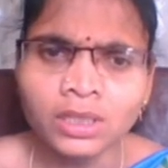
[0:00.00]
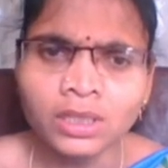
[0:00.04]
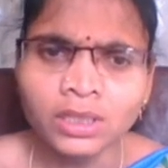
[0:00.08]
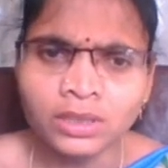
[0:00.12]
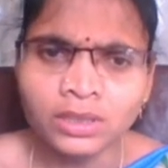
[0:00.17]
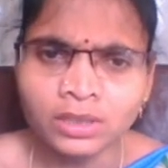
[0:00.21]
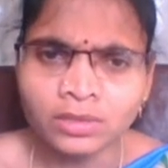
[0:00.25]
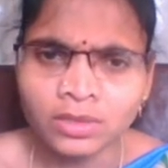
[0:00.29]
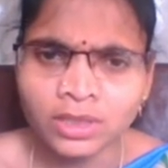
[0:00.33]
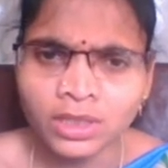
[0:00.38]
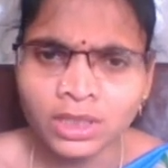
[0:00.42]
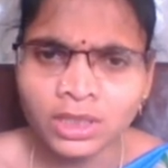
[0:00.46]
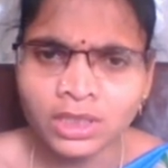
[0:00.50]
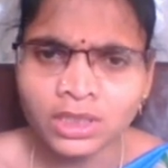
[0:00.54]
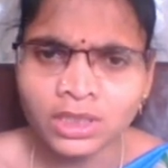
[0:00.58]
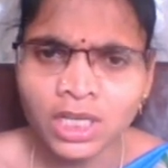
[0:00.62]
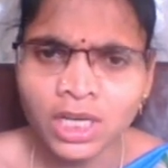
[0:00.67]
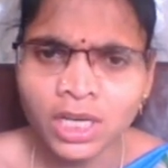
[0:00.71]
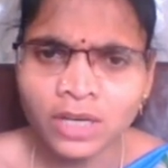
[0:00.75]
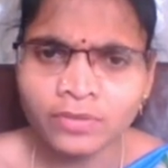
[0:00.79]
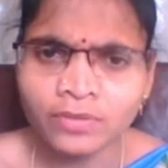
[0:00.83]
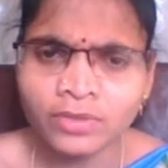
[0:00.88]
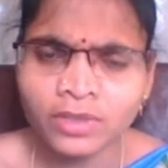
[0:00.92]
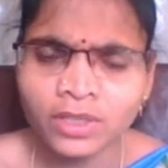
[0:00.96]
So what is
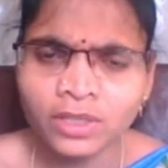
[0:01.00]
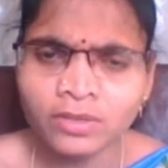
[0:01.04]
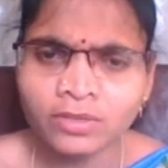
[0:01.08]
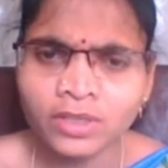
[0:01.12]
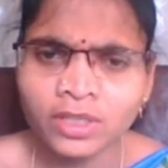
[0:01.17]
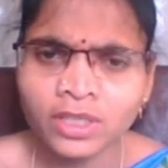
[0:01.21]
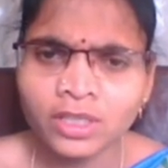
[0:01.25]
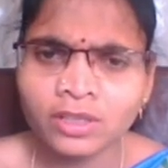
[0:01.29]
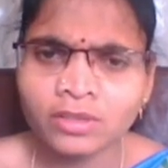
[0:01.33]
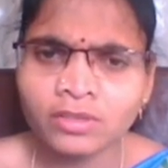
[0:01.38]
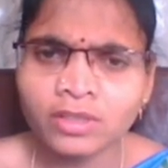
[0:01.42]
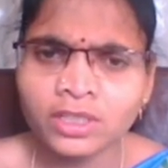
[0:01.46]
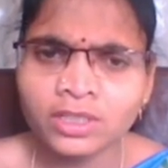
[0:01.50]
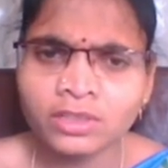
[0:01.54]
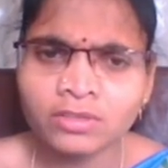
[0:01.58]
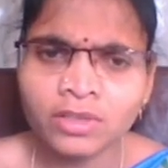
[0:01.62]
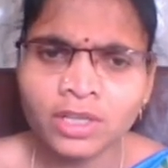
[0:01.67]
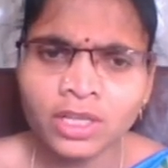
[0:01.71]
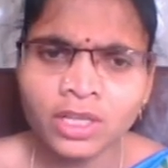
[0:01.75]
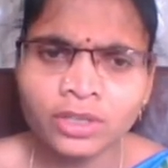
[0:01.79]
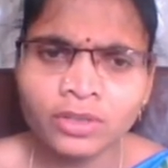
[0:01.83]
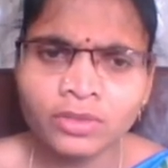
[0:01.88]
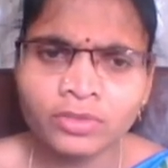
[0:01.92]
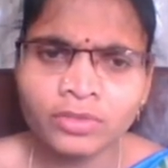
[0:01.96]
half-life? Derive its
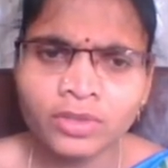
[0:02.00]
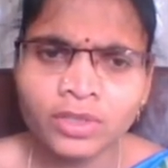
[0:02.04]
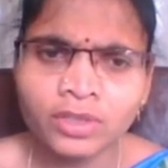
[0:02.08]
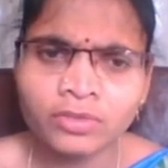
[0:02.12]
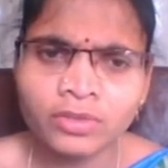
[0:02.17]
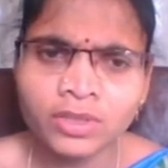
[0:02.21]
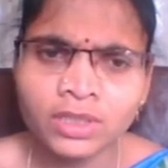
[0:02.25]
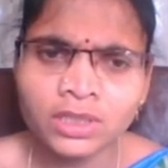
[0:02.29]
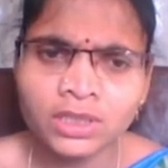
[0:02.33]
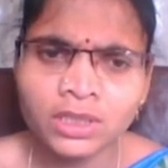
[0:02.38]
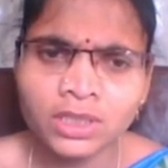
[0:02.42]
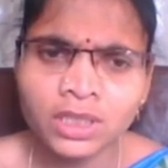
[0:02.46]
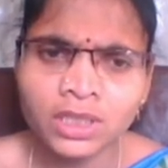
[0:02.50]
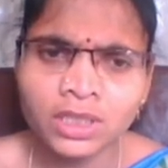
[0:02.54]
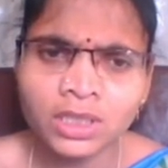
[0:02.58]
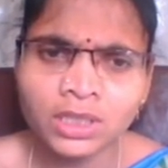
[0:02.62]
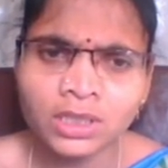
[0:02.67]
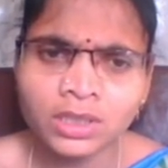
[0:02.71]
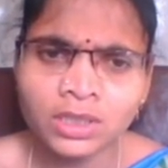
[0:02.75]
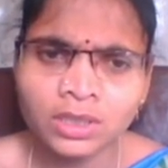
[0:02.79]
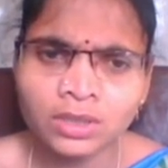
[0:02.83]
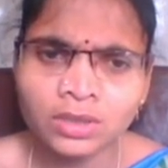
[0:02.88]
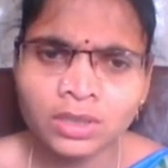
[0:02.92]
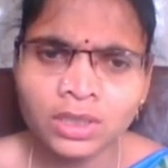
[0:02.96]
value for first order,
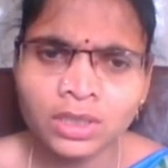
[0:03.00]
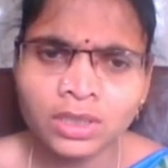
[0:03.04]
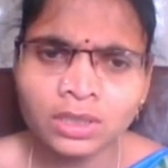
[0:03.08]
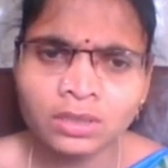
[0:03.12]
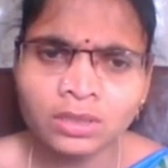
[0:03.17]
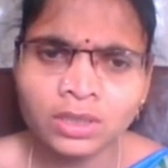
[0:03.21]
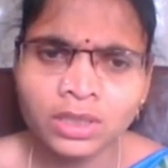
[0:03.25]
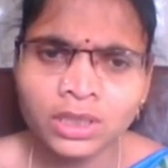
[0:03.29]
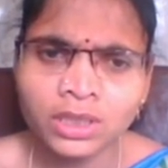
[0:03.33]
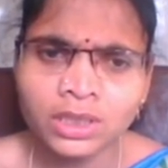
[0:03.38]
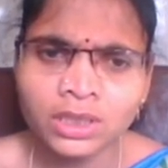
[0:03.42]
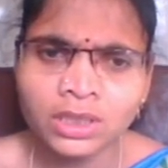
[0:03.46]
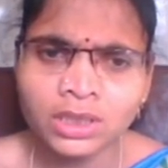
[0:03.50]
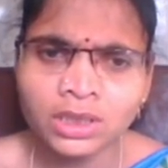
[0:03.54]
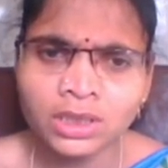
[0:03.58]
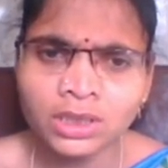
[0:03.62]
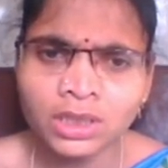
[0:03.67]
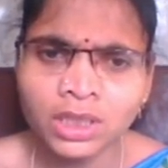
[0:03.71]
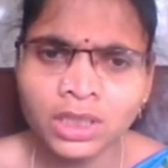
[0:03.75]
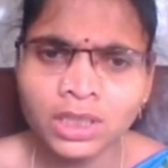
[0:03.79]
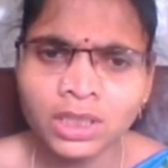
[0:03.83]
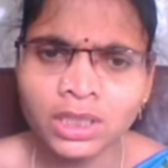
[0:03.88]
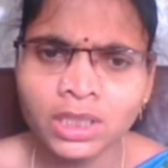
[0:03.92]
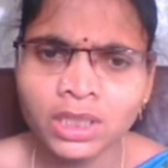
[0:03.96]
zero order. Next,
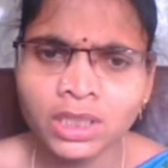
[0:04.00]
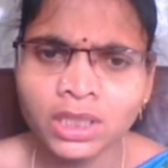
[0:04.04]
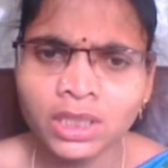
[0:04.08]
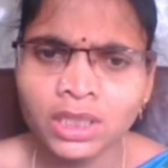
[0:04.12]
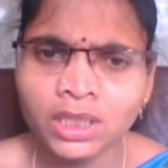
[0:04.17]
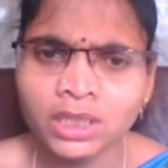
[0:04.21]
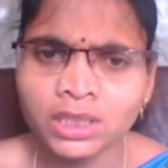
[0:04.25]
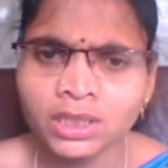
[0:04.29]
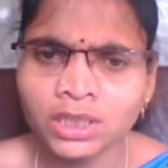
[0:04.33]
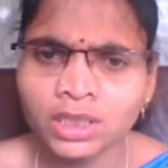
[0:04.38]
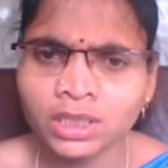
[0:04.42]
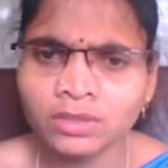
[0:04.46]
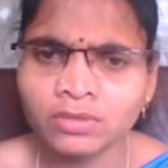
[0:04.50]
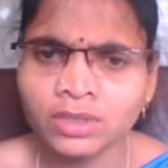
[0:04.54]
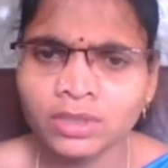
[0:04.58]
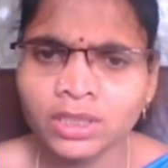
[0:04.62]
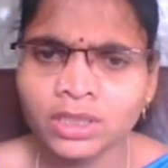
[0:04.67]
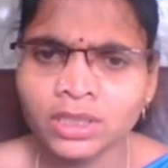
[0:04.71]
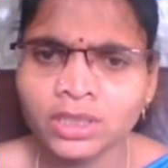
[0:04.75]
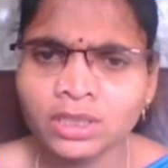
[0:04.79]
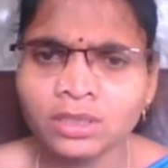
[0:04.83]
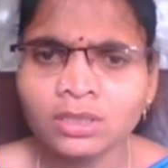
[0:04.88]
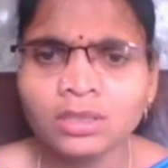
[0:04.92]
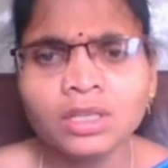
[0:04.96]
Arrhenius
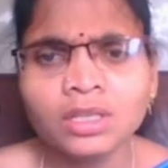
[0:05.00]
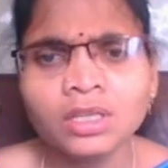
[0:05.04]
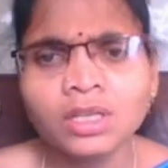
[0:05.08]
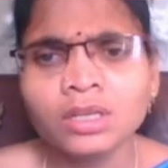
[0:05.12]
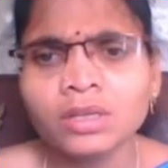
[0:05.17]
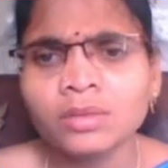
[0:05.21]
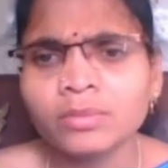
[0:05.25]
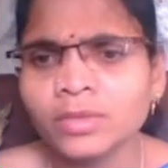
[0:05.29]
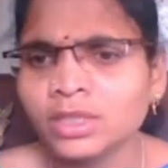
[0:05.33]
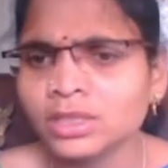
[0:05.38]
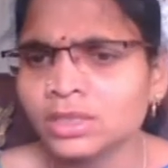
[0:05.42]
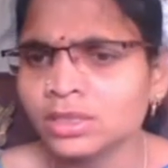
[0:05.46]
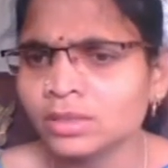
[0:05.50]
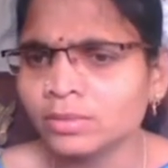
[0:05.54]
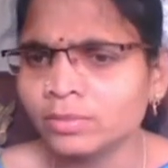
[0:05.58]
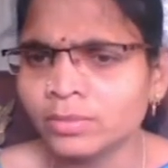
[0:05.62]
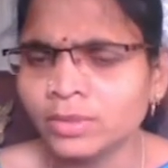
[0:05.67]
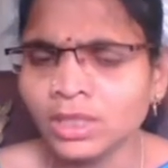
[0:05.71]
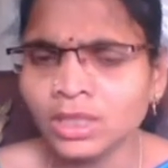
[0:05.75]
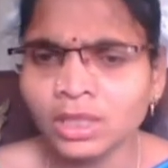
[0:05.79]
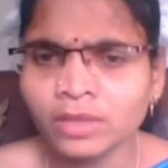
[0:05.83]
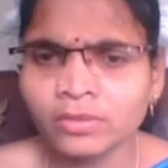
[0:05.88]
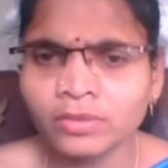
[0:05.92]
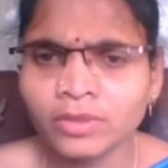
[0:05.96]
equation, and
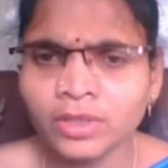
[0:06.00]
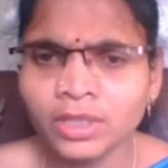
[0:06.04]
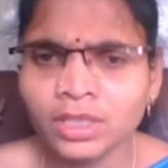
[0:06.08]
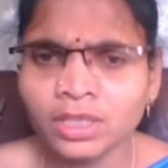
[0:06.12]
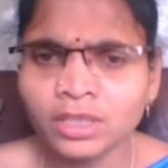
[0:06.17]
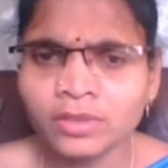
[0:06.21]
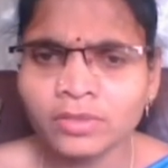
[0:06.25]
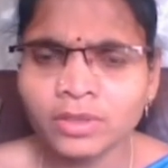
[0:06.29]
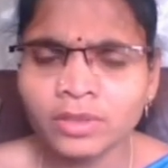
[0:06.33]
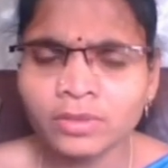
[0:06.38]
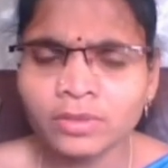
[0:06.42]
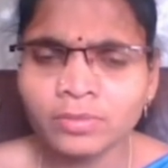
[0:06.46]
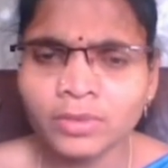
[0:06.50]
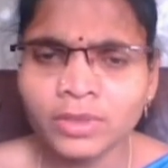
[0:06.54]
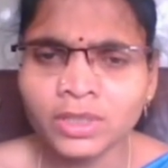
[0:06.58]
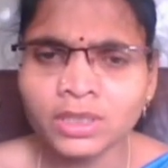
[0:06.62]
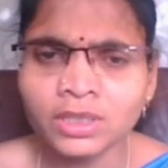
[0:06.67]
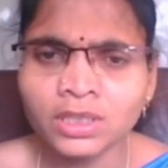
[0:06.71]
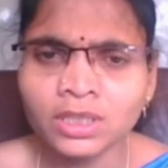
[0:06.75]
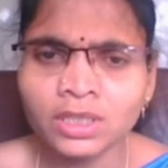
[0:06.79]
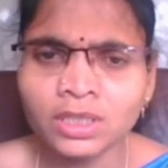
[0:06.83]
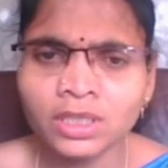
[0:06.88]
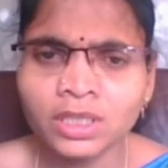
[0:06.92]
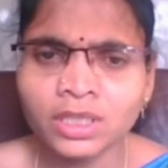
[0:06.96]
simply effect of
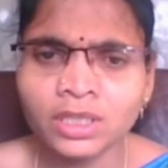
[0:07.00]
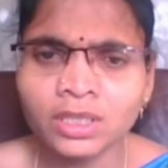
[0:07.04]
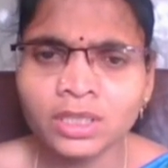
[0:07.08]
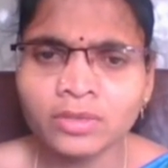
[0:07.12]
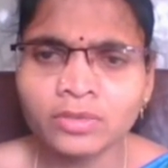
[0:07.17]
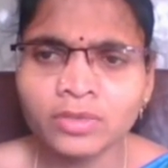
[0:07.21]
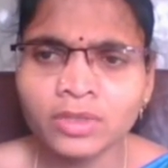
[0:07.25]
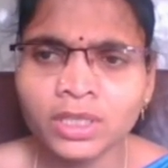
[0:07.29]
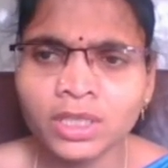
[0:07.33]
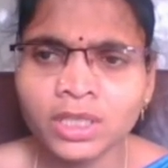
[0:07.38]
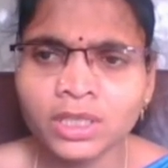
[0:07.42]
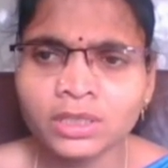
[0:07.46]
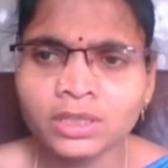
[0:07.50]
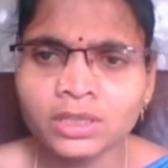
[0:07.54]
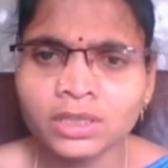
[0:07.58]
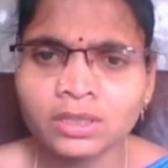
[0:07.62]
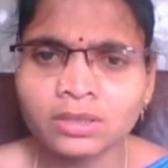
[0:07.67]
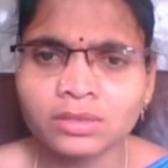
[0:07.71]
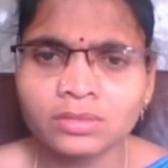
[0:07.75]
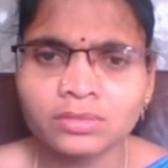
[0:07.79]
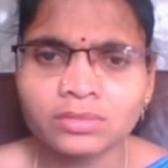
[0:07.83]
temperature, rate of reaction.